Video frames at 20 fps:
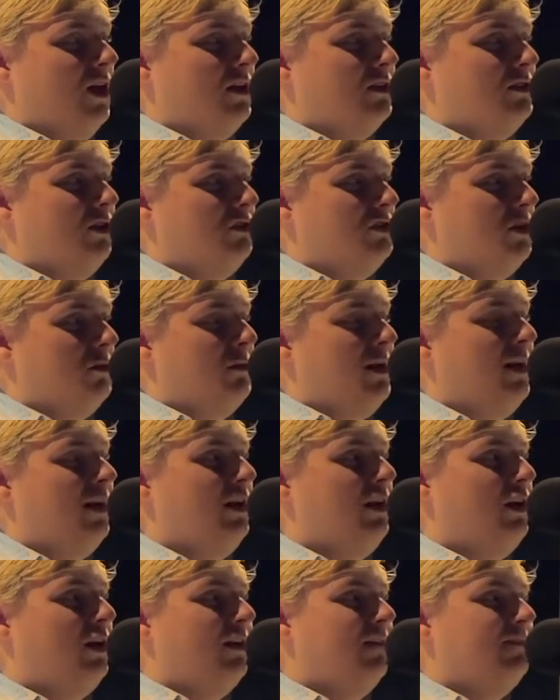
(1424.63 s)
social media,
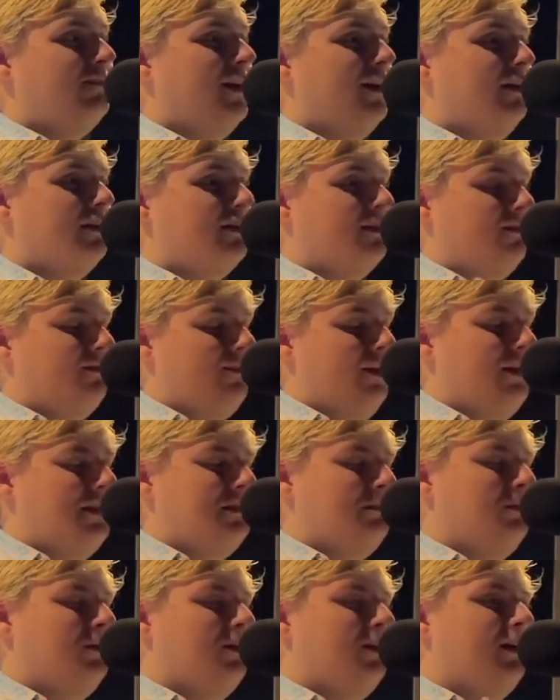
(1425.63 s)
you can find us on
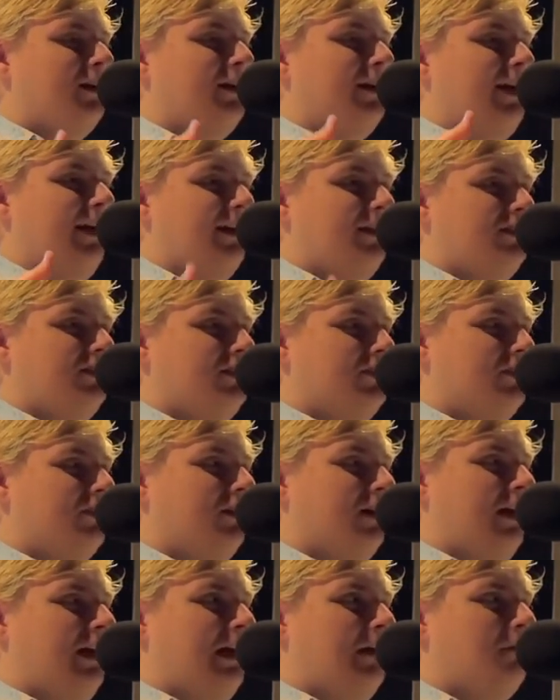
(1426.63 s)
Facebook,
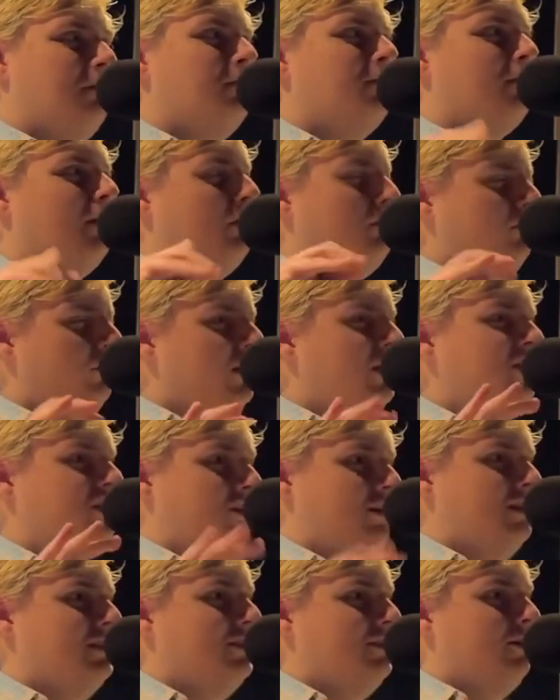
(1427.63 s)
Instagram,
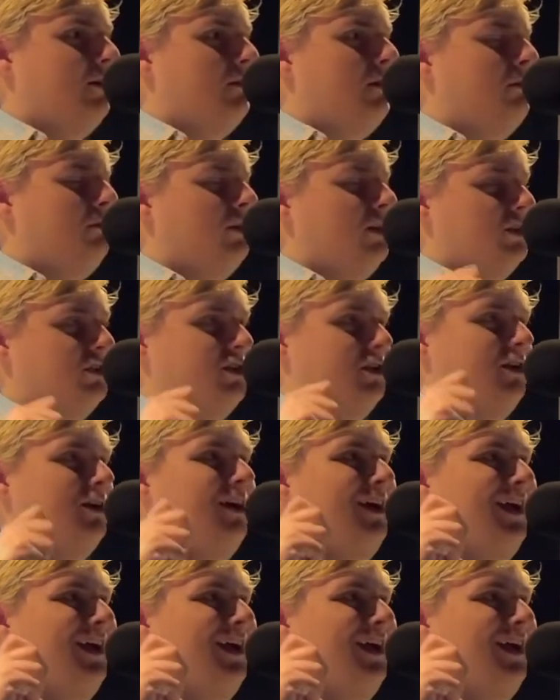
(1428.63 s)
I'm pretty sure.